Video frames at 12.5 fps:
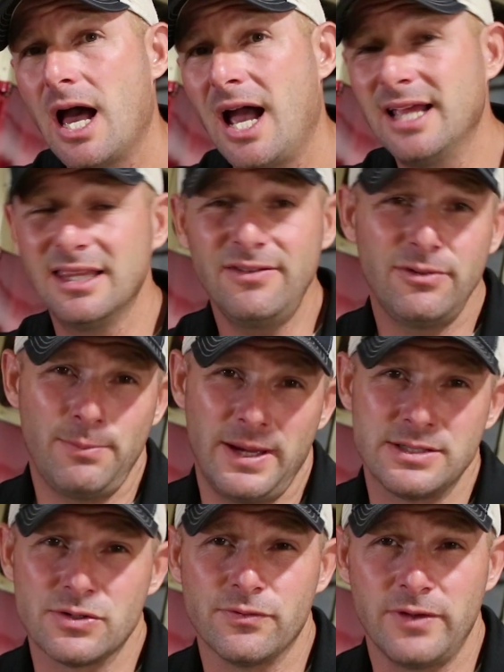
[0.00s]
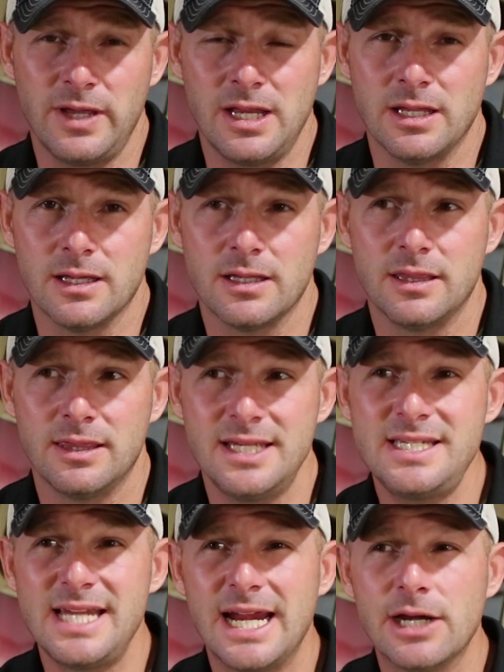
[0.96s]
I live in Pennsylvania.
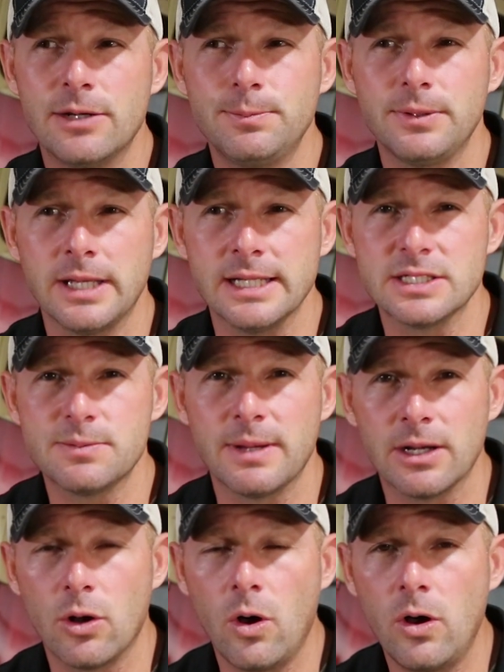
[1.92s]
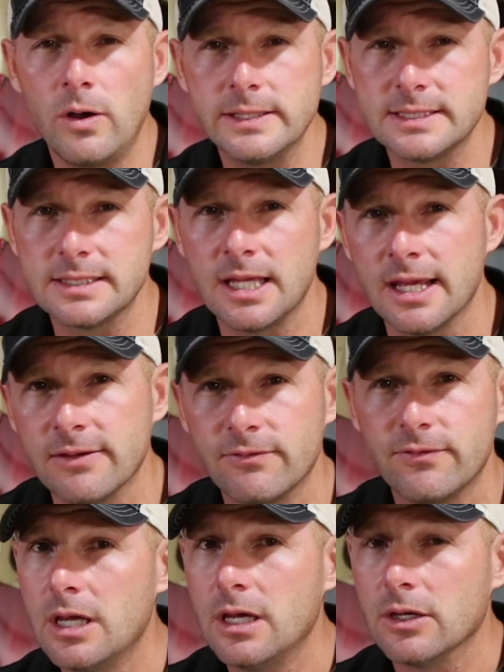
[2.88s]
This airplane spent all its
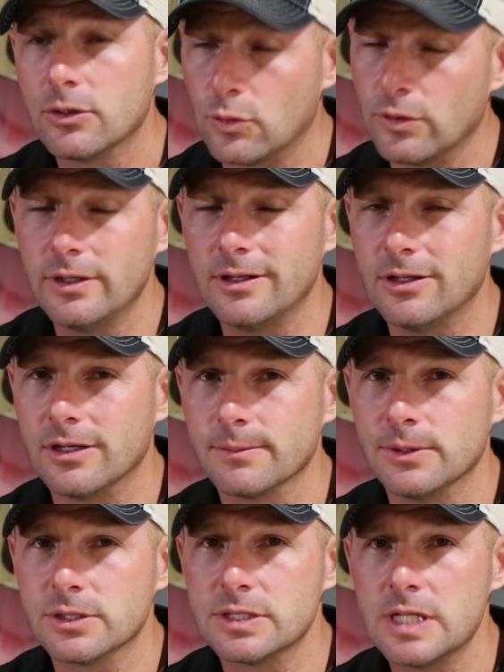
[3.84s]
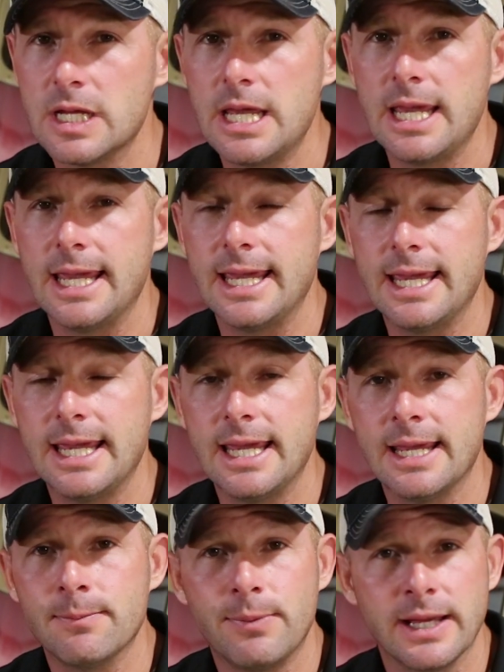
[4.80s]
life, according to the logbooks,
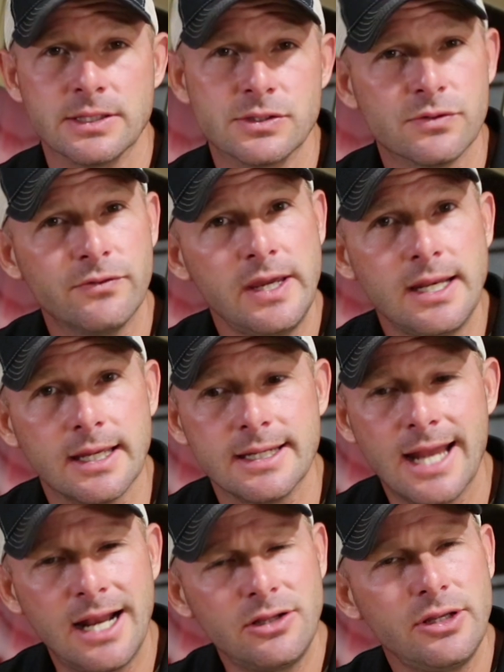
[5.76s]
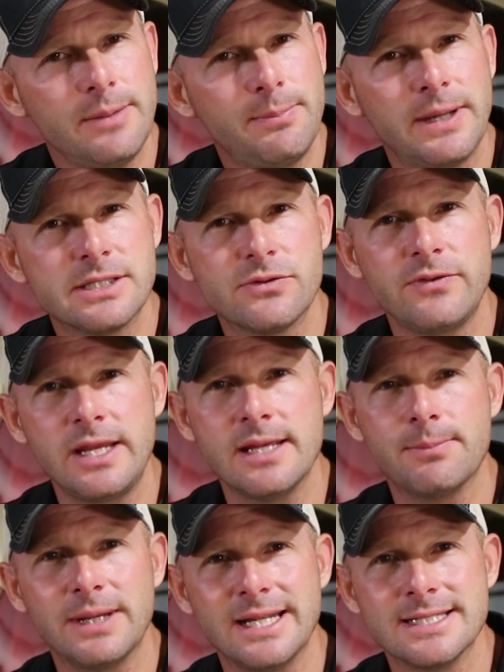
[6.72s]
in Pennsylvania. Not only in
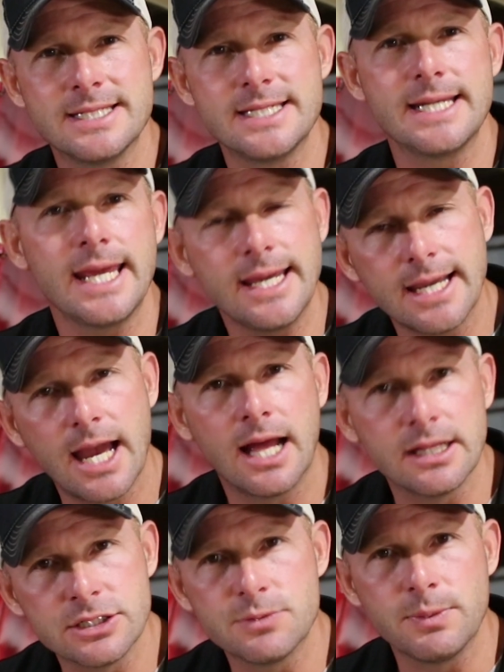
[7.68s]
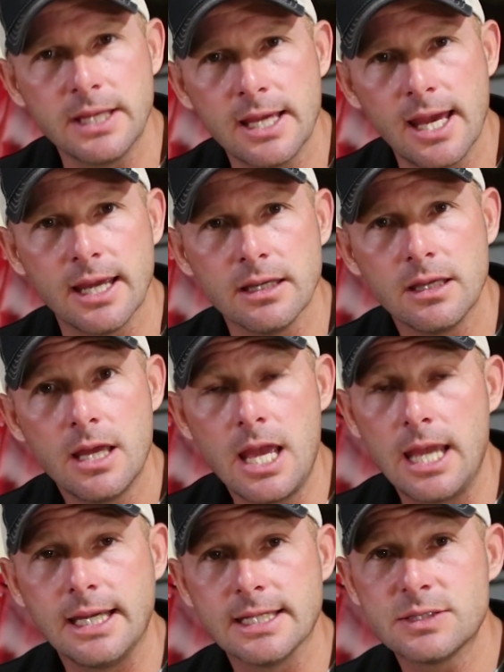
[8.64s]
Pennsylvania, but in State College, PA.
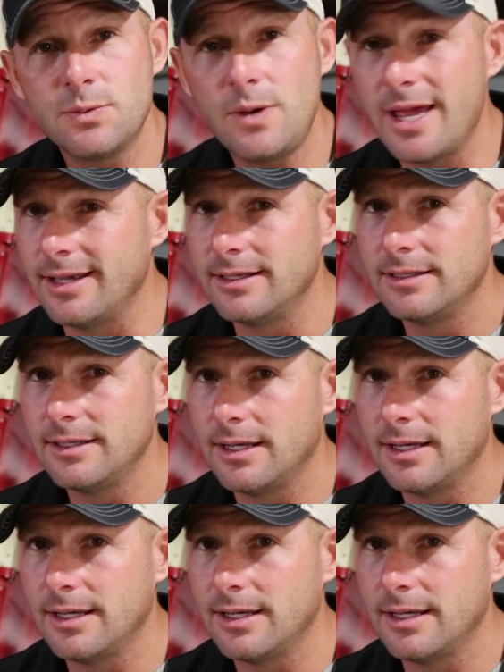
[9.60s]
Guess what?